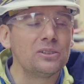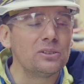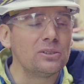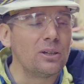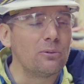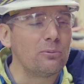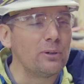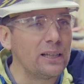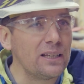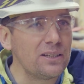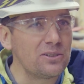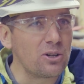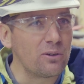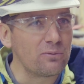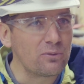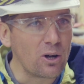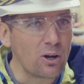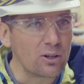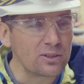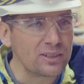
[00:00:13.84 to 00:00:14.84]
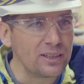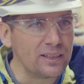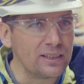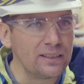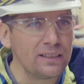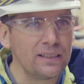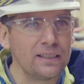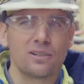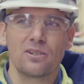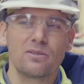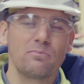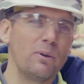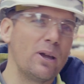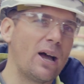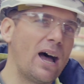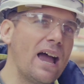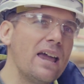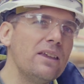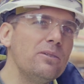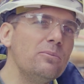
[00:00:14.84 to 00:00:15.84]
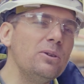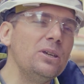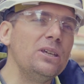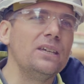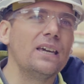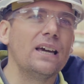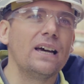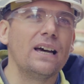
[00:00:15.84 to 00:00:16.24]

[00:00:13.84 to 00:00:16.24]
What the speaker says: to the village of Goxhill. Just behind me